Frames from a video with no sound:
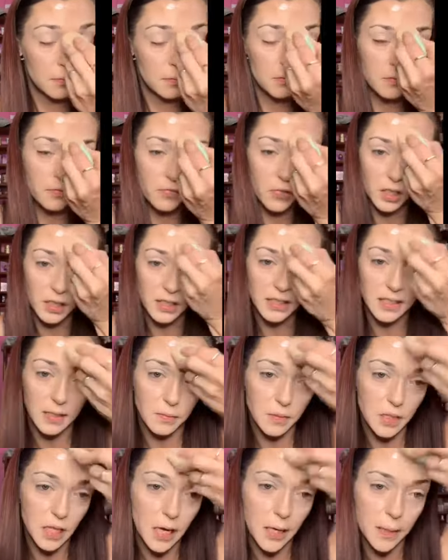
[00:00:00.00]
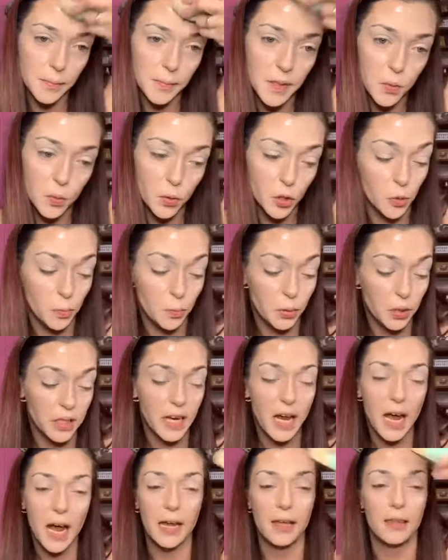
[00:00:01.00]
But like sometimes when you blend
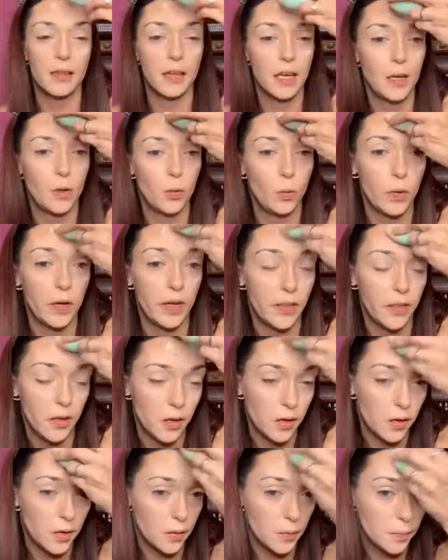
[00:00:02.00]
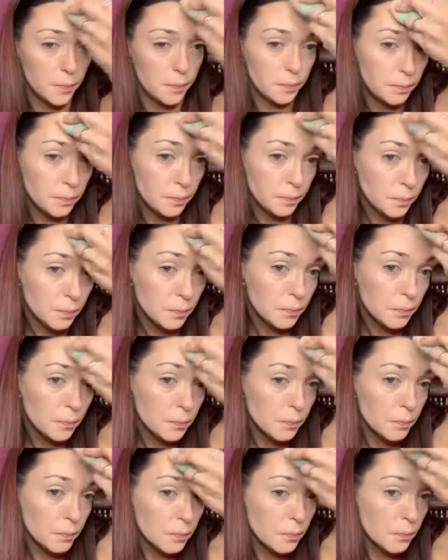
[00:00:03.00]
highlight with
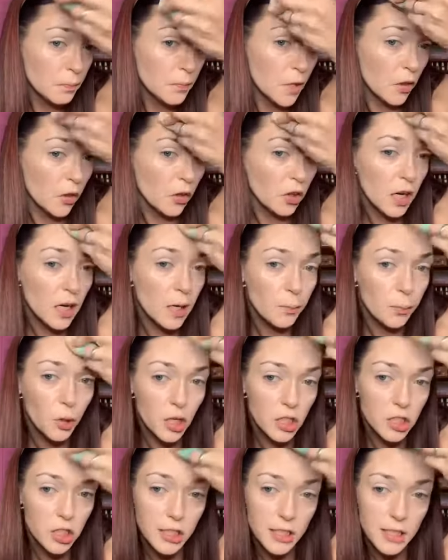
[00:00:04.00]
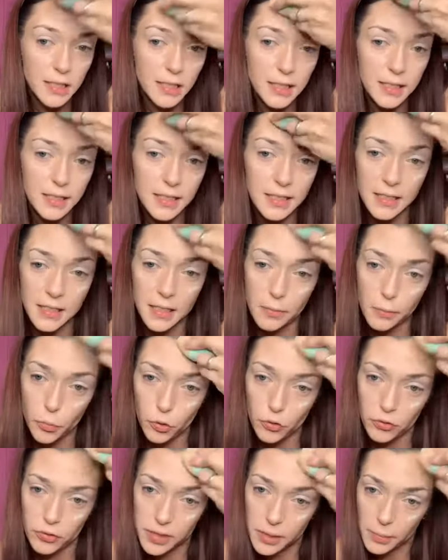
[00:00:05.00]
other kind of brushes, it
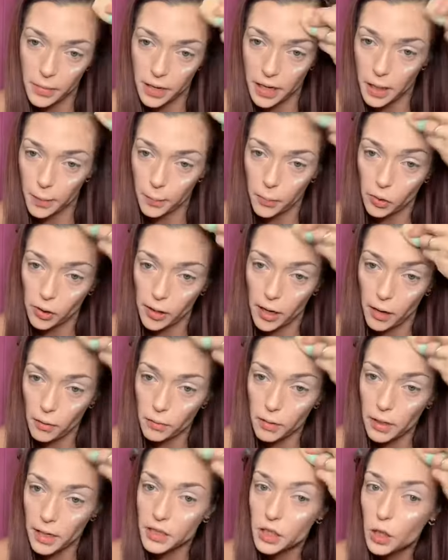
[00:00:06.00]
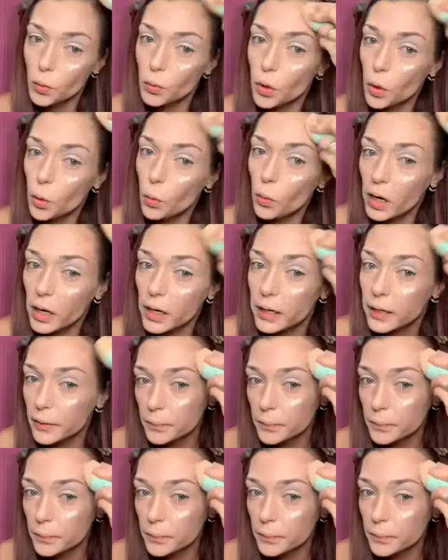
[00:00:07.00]
moves the makeup around. I don't know why.